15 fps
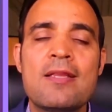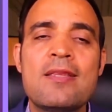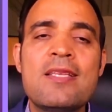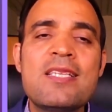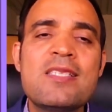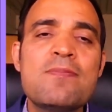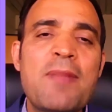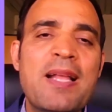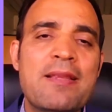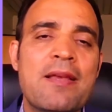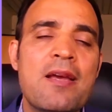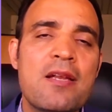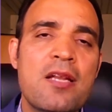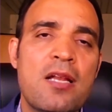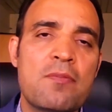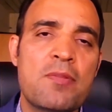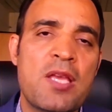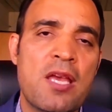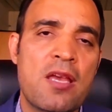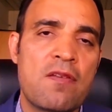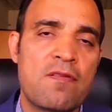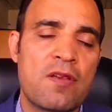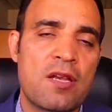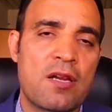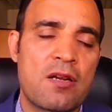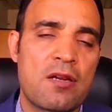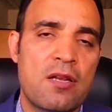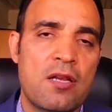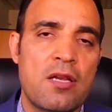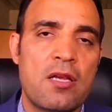This maternal behavior
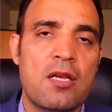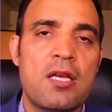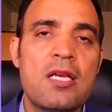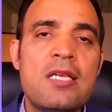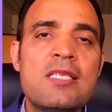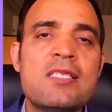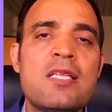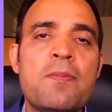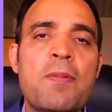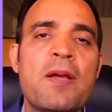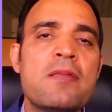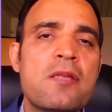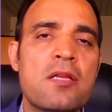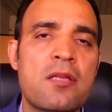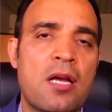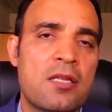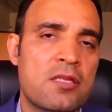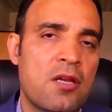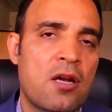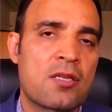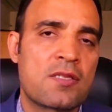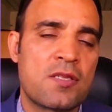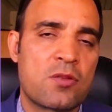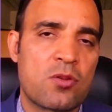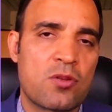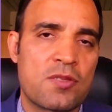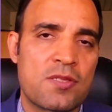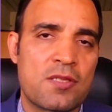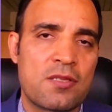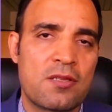is dependent on the
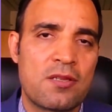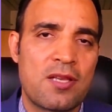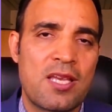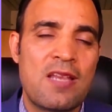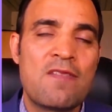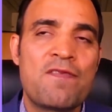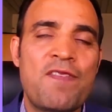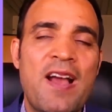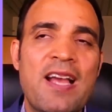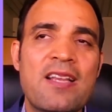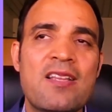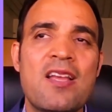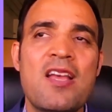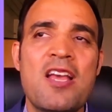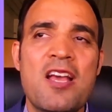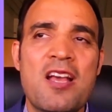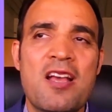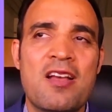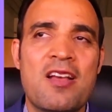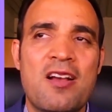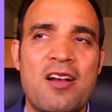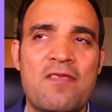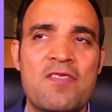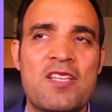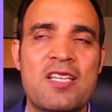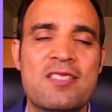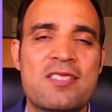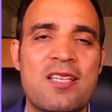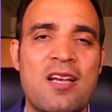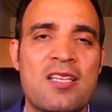oxytocin. In fact, I
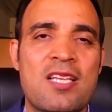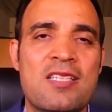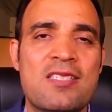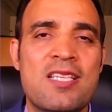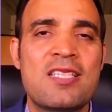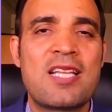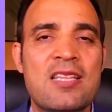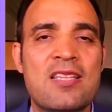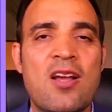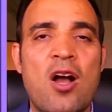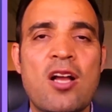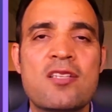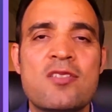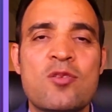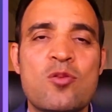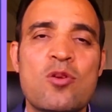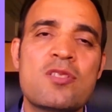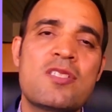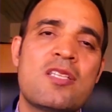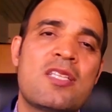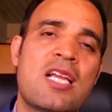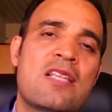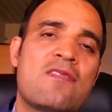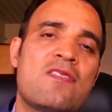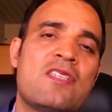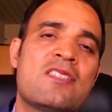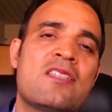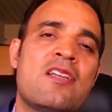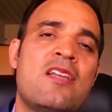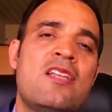can say the oxytocin that
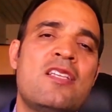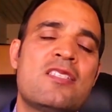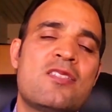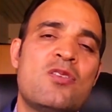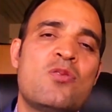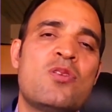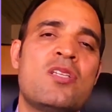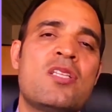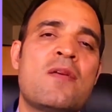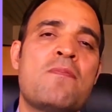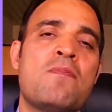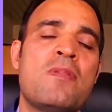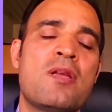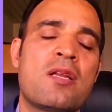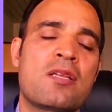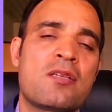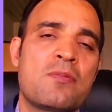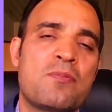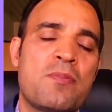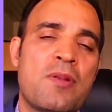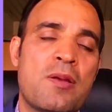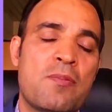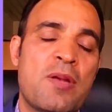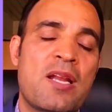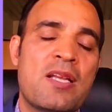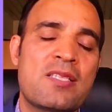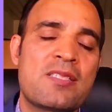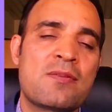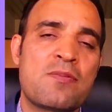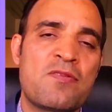is released during the milk
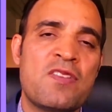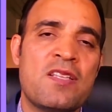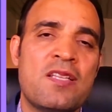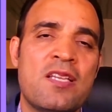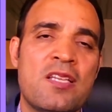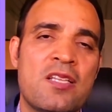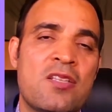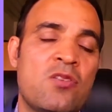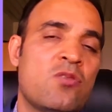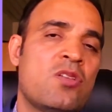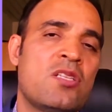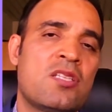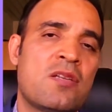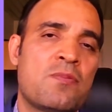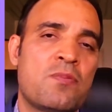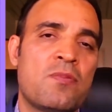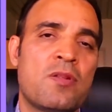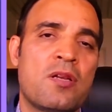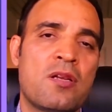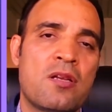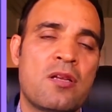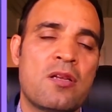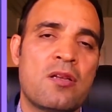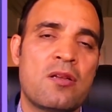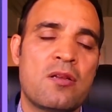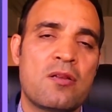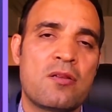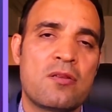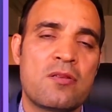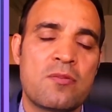breastfeeding, during the
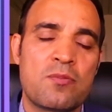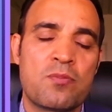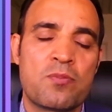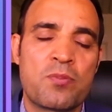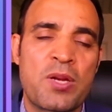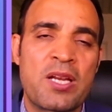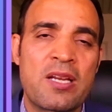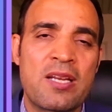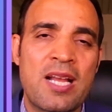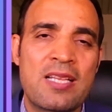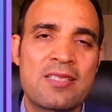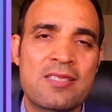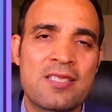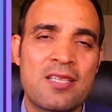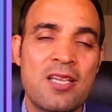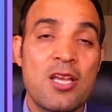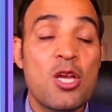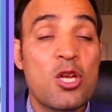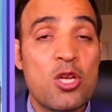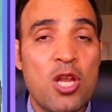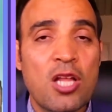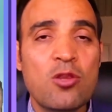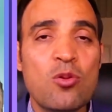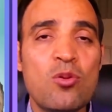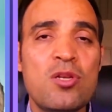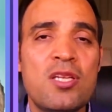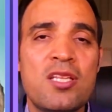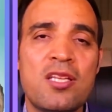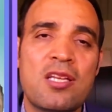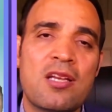pregnancy, not
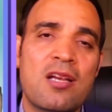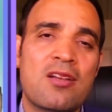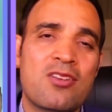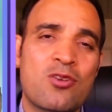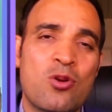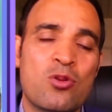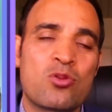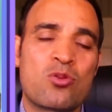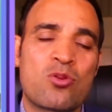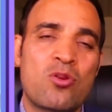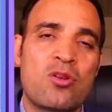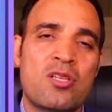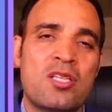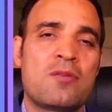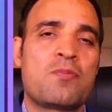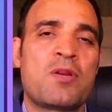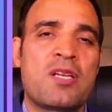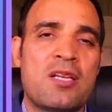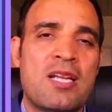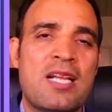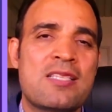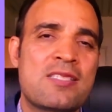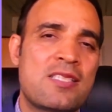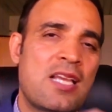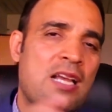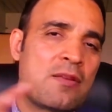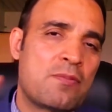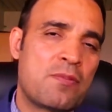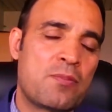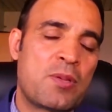only control the pregnancy
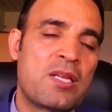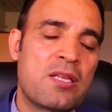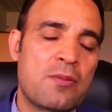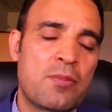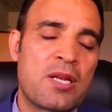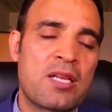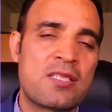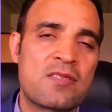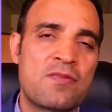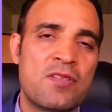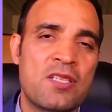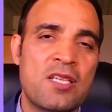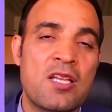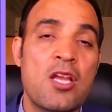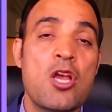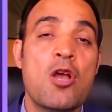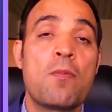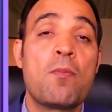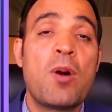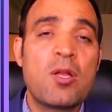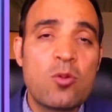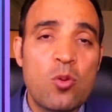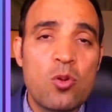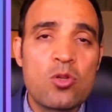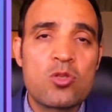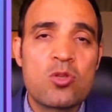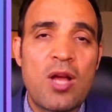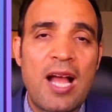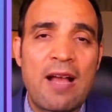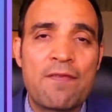and breastfeeding, but
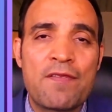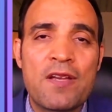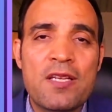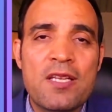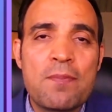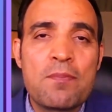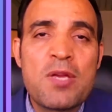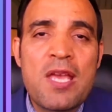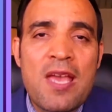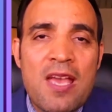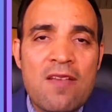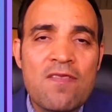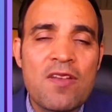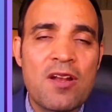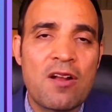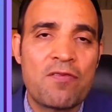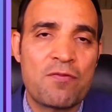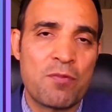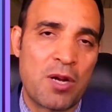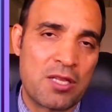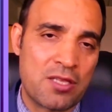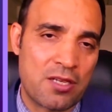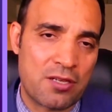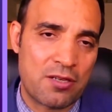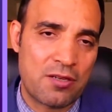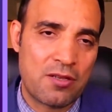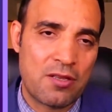also affect the behavior of mother.